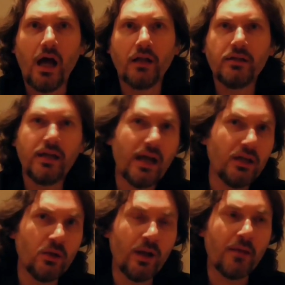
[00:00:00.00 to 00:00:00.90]
and yeah,
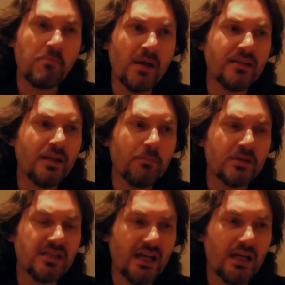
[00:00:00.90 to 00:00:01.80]
you know, I'll admit,
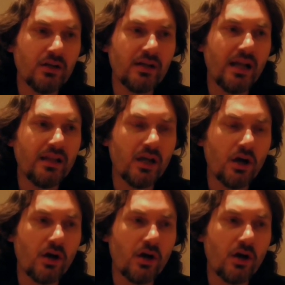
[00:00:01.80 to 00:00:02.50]
particularly in the